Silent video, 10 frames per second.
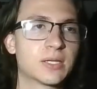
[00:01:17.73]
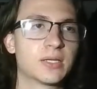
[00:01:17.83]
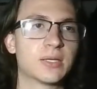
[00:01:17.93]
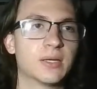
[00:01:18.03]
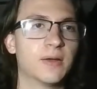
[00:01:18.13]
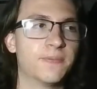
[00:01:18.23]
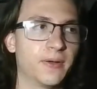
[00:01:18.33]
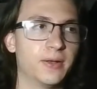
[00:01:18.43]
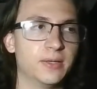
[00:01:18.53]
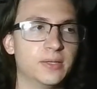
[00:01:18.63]
like a
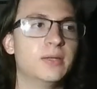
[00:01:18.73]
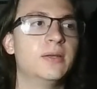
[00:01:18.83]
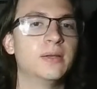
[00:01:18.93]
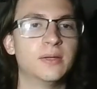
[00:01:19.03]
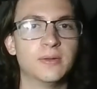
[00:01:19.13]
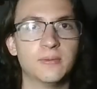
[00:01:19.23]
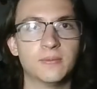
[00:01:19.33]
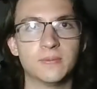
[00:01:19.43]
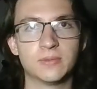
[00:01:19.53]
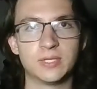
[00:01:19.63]
fun
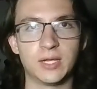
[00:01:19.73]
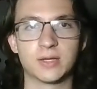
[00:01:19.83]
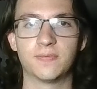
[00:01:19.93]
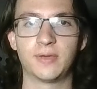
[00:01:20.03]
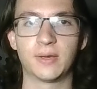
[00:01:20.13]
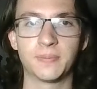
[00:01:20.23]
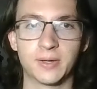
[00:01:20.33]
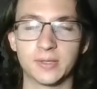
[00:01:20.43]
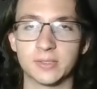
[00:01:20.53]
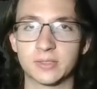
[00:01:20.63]
take on
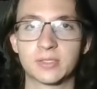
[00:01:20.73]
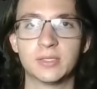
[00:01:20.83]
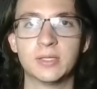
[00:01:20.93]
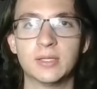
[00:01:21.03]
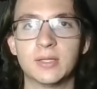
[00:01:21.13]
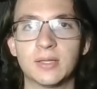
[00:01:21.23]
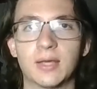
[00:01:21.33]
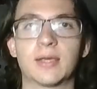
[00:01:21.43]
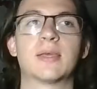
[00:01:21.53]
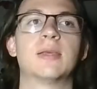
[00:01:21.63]
vampires.
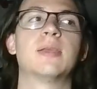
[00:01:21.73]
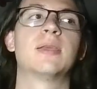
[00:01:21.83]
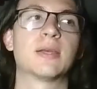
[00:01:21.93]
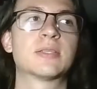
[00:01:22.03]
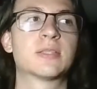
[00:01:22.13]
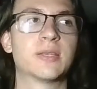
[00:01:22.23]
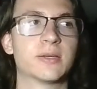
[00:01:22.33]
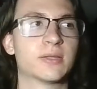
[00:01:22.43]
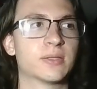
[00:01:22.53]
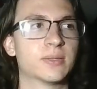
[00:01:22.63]
Like, yes,
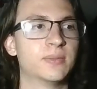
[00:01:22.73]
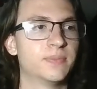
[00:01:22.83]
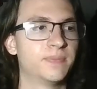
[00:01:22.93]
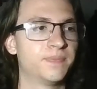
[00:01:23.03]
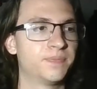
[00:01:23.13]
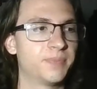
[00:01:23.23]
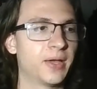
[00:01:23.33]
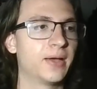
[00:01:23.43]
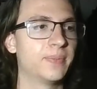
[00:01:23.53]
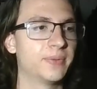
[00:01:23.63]
they're
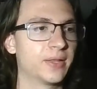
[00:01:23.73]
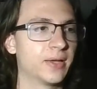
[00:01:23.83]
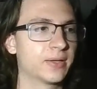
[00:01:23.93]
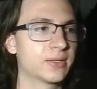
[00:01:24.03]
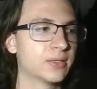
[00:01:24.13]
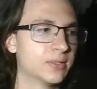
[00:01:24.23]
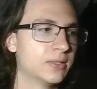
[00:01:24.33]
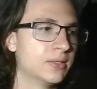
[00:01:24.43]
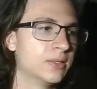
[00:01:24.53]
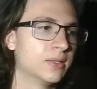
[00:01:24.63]
bad, but like
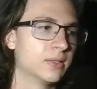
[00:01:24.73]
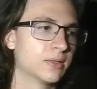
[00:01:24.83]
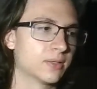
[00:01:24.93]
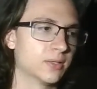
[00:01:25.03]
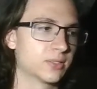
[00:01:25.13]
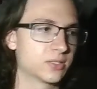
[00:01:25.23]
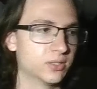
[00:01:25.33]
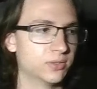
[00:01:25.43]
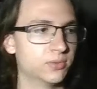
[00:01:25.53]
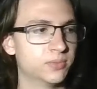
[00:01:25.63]
they're
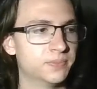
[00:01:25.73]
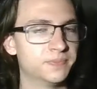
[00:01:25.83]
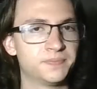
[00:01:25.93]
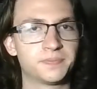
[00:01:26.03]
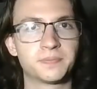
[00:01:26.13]
also